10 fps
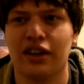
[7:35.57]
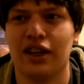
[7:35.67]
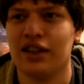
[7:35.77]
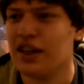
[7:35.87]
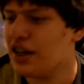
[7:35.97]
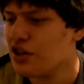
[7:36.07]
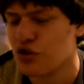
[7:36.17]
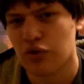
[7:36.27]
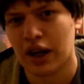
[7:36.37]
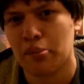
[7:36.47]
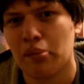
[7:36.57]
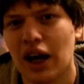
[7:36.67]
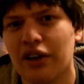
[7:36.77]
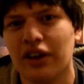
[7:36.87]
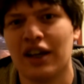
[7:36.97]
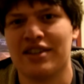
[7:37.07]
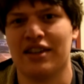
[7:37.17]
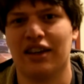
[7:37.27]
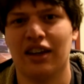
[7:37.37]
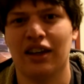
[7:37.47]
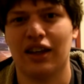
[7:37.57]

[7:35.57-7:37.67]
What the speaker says: They didn't try to modernize it.